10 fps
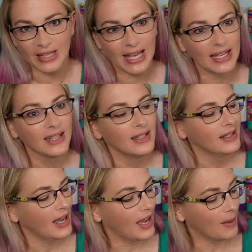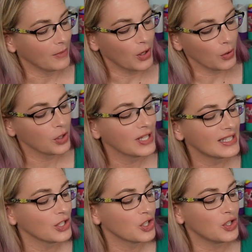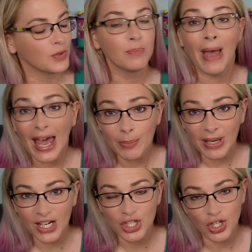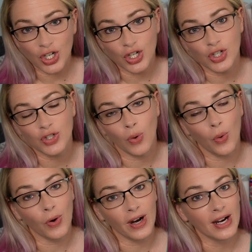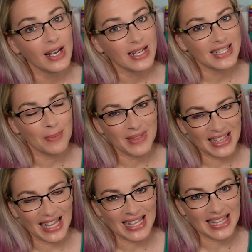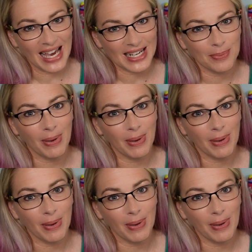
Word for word: Like, um, you know, you can still just use bad pictures or something like that.